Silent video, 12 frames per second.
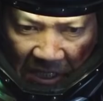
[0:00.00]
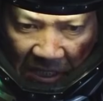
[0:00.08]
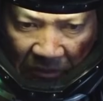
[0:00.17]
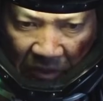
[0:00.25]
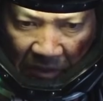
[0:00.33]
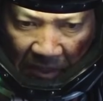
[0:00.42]
They
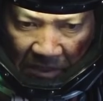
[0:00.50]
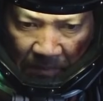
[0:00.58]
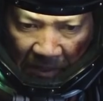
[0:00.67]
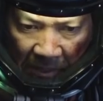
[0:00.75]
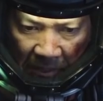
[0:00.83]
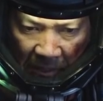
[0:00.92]
start to
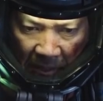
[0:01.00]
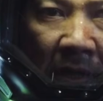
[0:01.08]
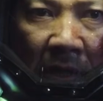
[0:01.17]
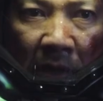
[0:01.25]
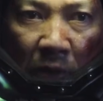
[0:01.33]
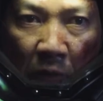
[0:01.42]
execute
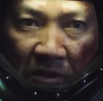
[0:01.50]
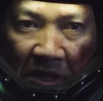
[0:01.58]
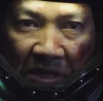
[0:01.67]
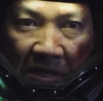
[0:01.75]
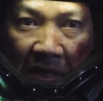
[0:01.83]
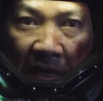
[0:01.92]
the new
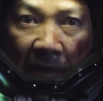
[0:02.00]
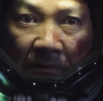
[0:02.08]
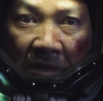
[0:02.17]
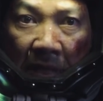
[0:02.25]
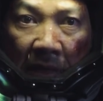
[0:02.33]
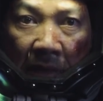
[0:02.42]
plan.
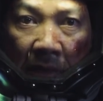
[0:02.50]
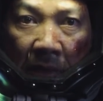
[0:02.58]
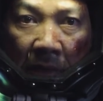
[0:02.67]
But it